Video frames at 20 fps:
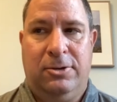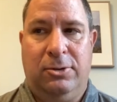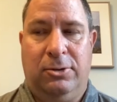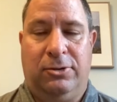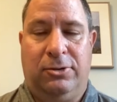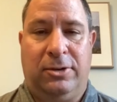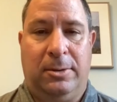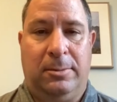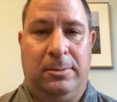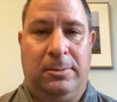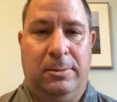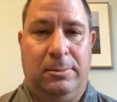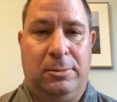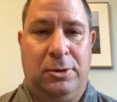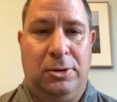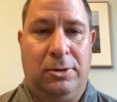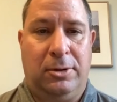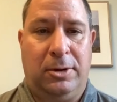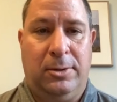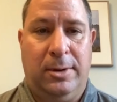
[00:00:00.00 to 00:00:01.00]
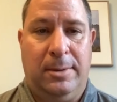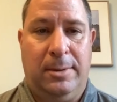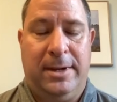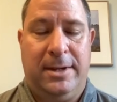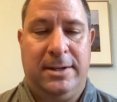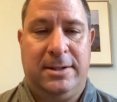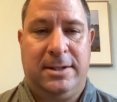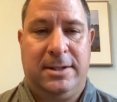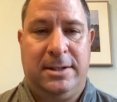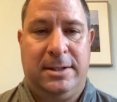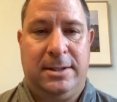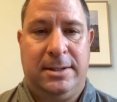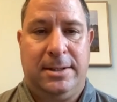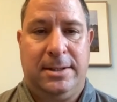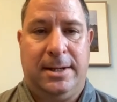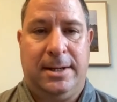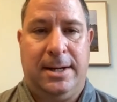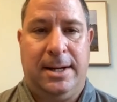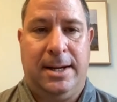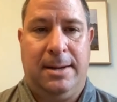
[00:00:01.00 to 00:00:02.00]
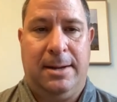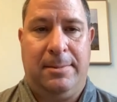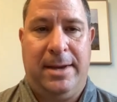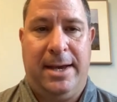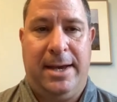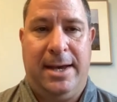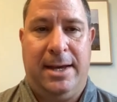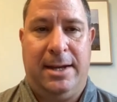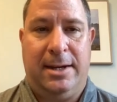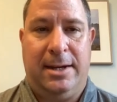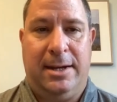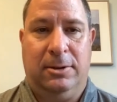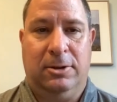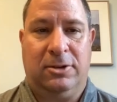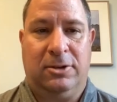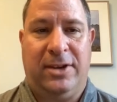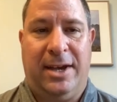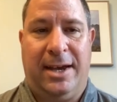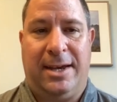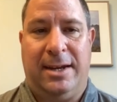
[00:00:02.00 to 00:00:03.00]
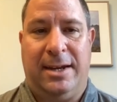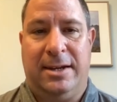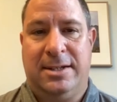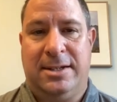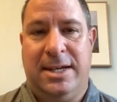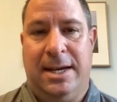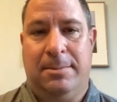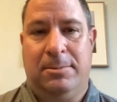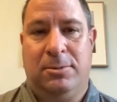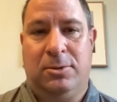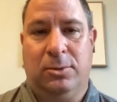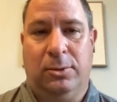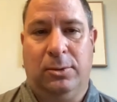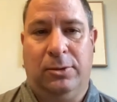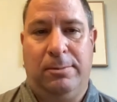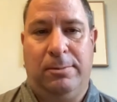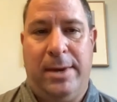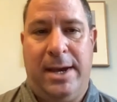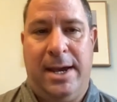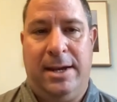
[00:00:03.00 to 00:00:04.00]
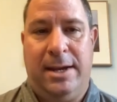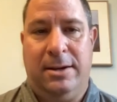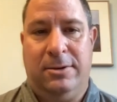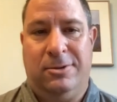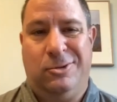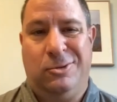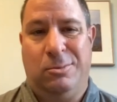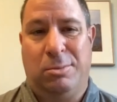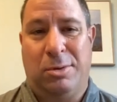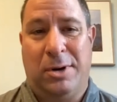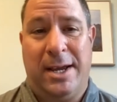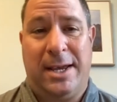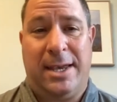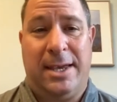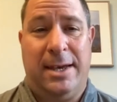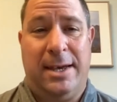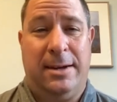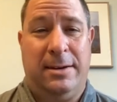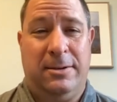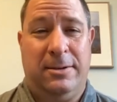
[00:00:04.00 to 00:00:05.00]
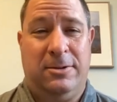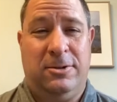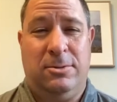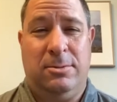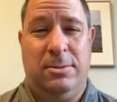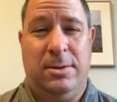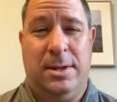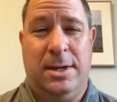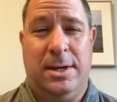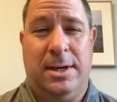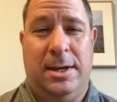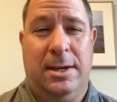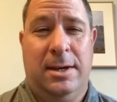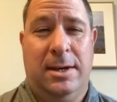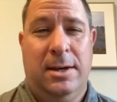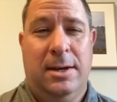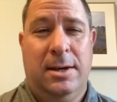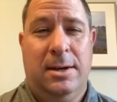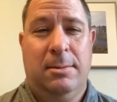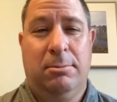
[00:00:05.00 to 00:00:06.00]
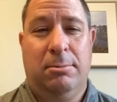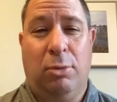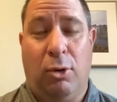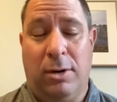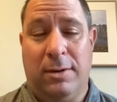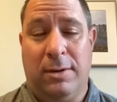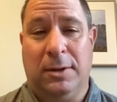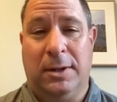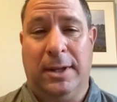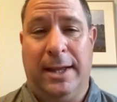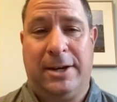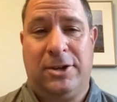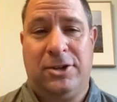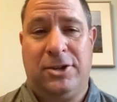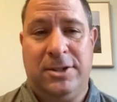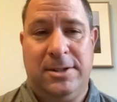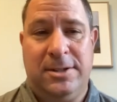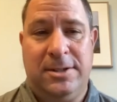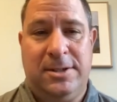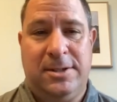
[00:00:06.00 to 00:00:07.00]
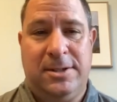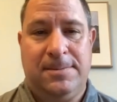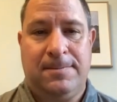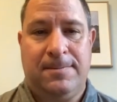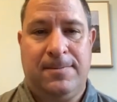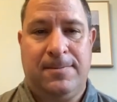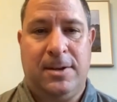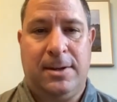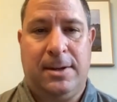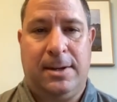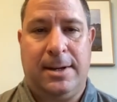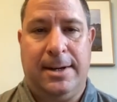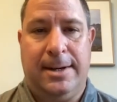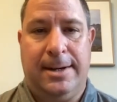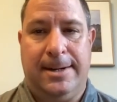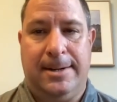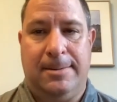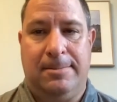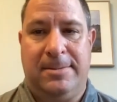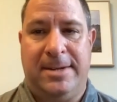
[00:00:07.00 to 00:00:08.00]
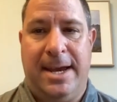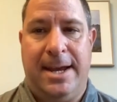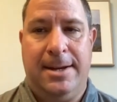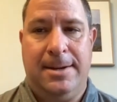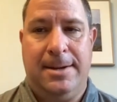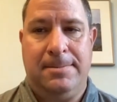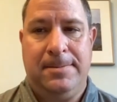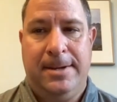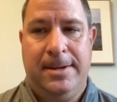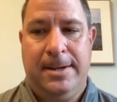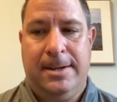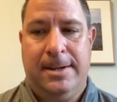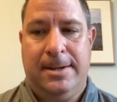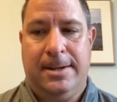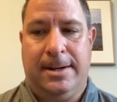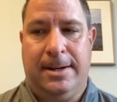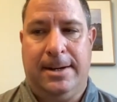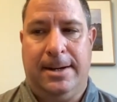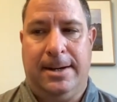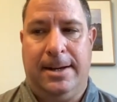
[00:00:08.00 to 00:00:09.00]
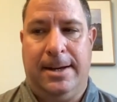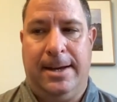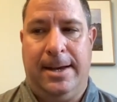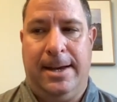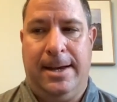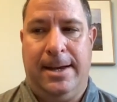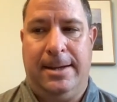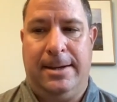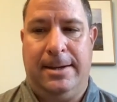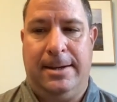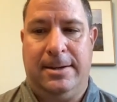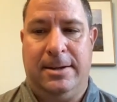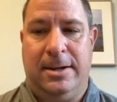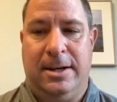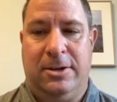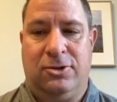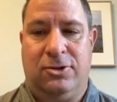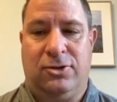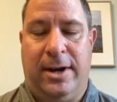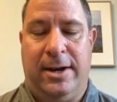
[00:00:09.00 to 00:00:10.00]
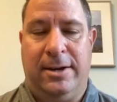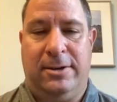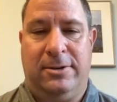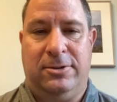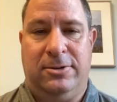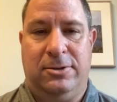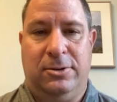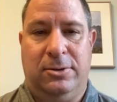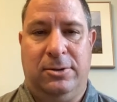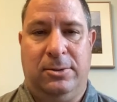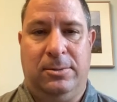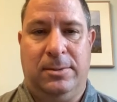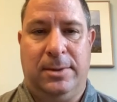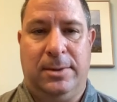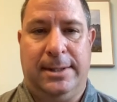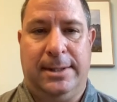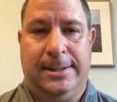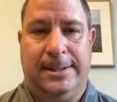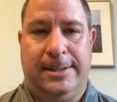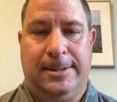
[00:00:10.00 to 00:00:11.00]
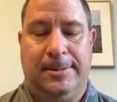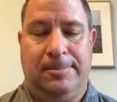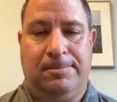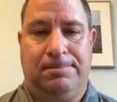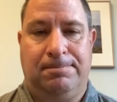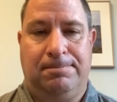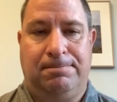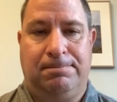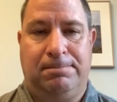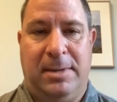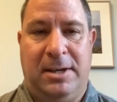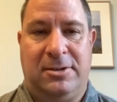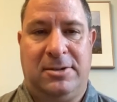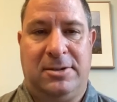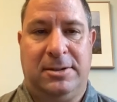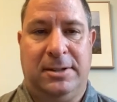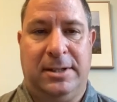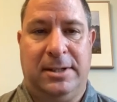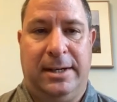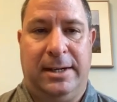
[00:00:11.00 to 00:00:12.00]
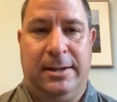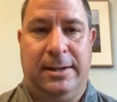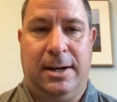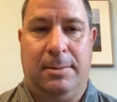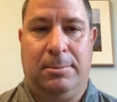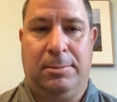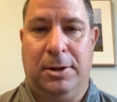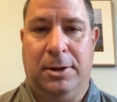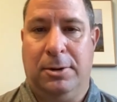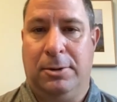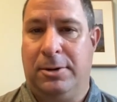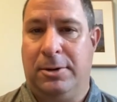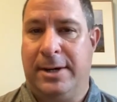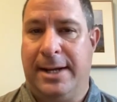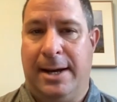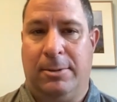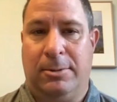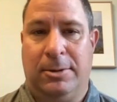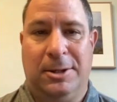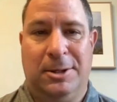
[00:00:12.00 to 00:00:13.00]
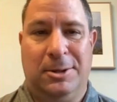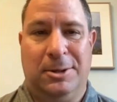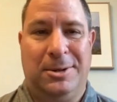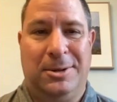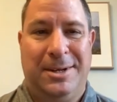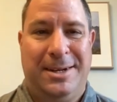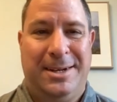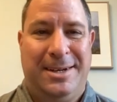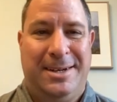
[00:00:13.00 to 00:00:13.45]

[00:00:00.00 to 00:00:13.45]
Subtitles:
some computer equipment, and it looks like an attempt was made to break in to the Board of Elections data and try to basically upload or download